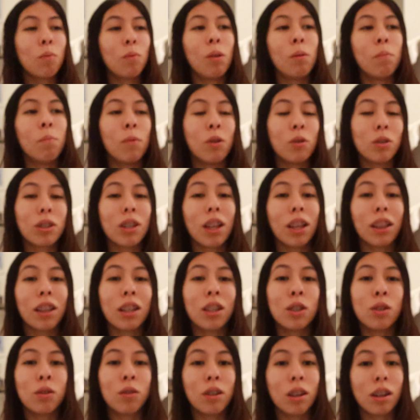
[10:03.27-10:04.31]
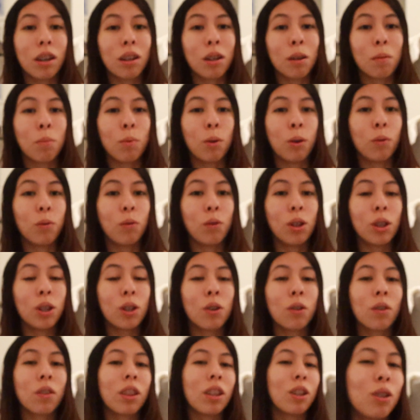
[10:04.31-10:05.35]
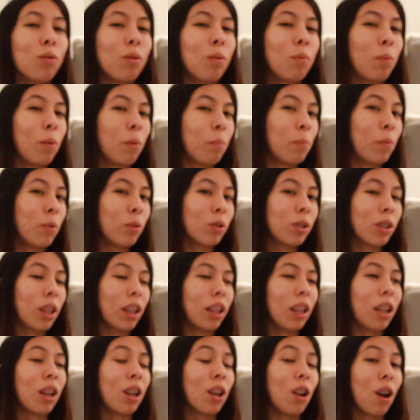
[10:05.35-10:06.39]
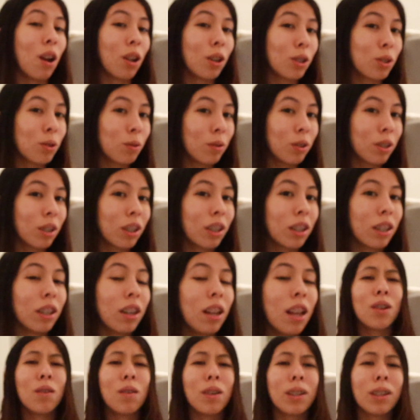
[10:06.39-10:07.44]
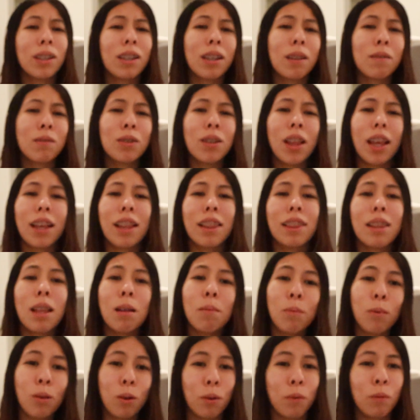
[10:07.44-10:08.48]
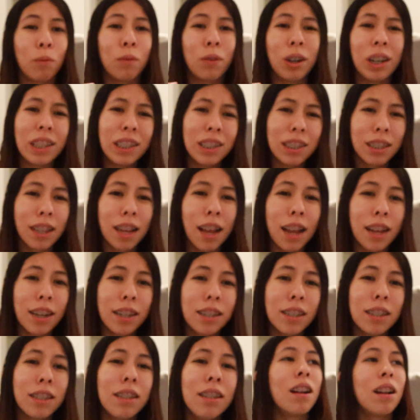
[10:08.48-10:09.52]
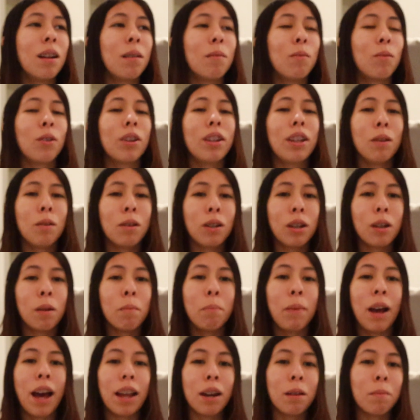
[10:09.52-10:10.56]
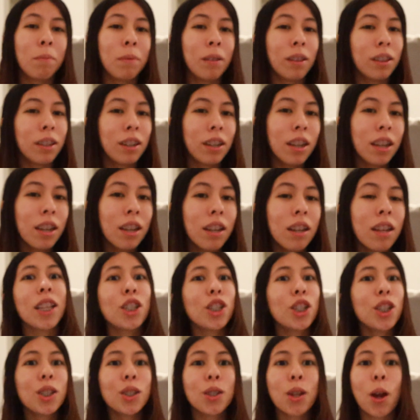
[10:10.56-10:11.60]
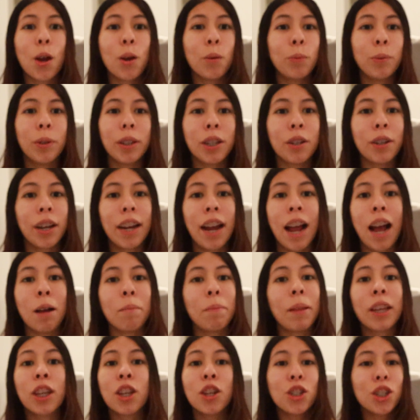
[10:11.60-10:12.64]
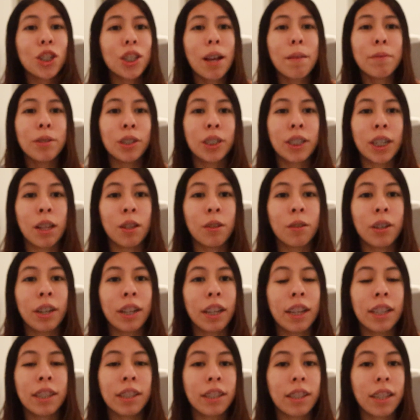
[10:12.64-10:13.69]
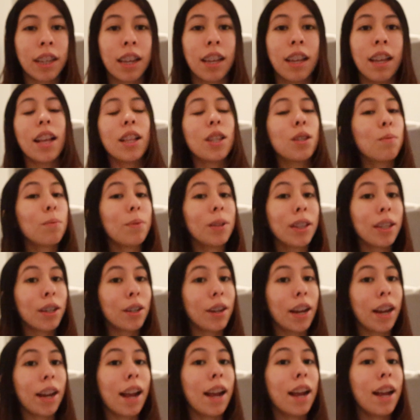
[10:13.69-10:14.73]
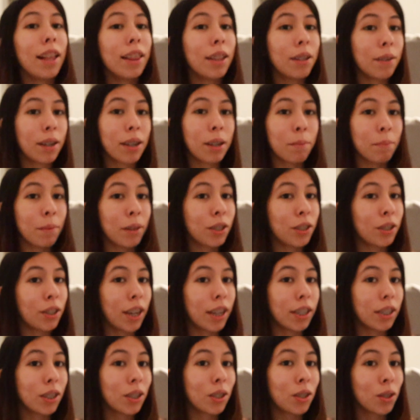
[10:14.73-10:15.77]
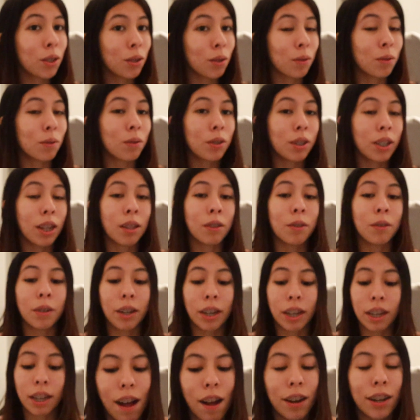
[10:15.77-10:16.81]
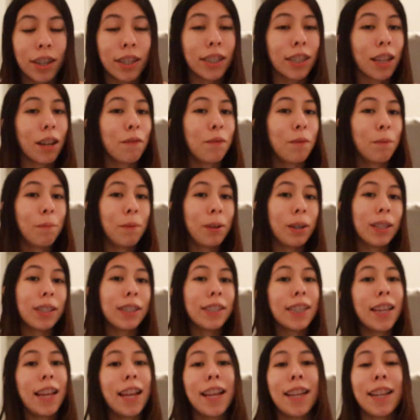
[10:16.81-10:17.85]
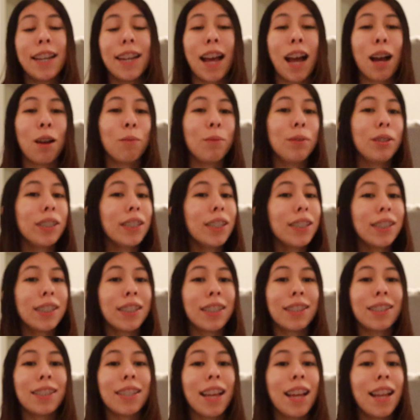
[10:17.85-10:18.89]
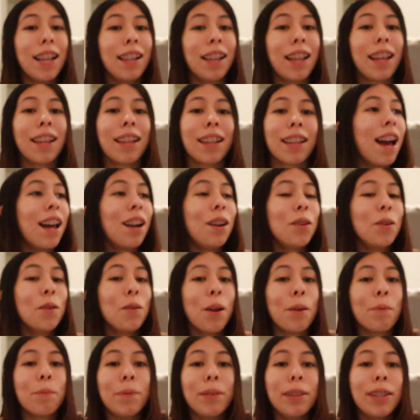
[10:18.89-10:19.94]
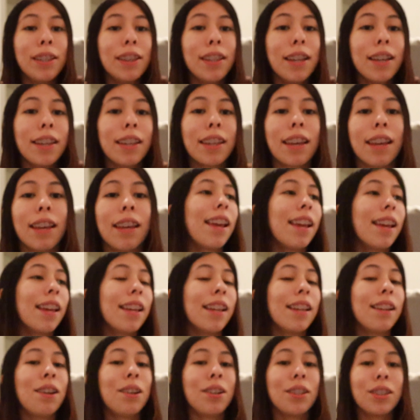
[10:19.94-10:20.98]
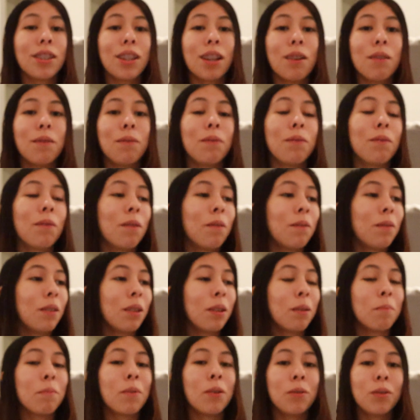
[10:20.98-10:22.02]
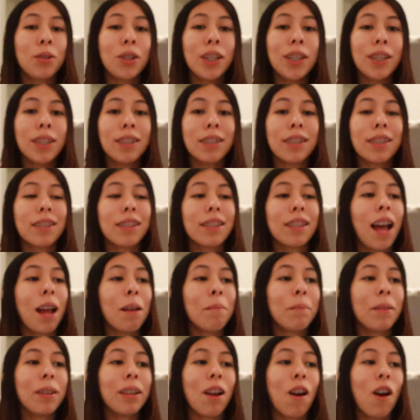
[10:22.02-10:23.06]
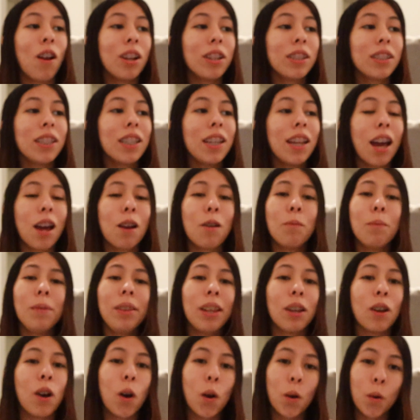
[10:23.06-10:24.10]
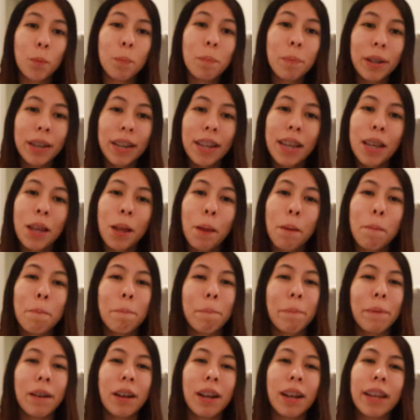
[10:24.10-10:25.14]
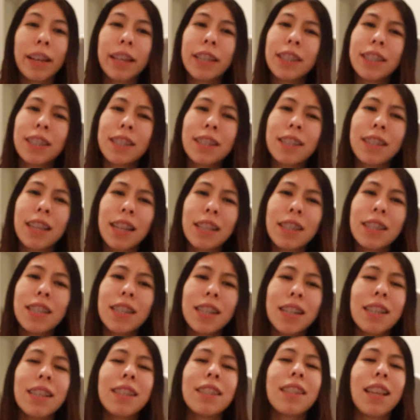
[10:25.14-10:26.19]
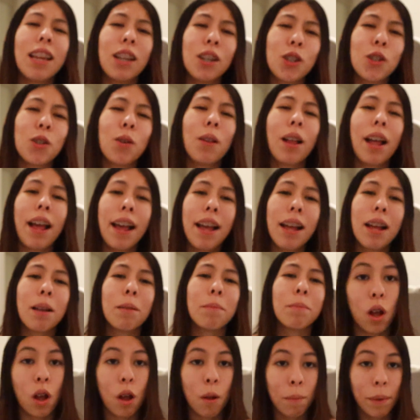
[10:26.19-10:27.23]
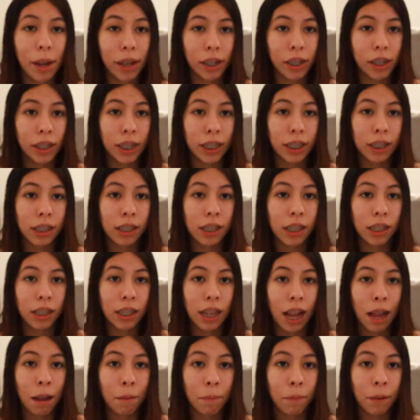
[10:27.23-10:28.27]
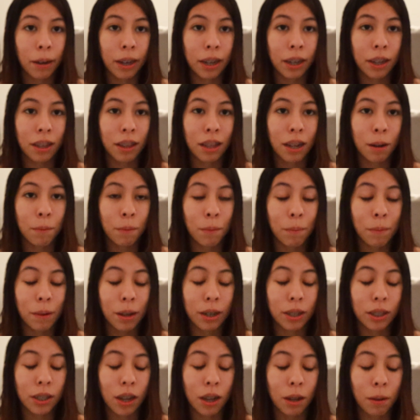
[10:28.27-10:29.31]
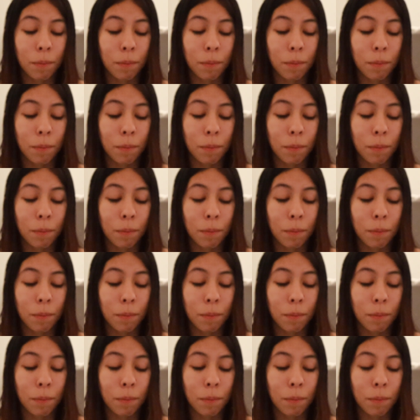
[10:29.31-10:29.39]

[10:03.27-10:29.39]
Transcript: will most likely do good in your portfolio, this one will most likely not do good. You know, it gives you like a level of risk kind of or compatibility. It's just a really great app. Like, you just have to download it and see. It's really great. I highly recommend you guys to download it. On a scale from 1 to 10, I would say it's a 10. Like, I don't know, I really like it. And on a scale of the emojis, I mean, honestly, I don't really open it, but it's an essential app. Oh my goodness, this app right here that I'm about to talk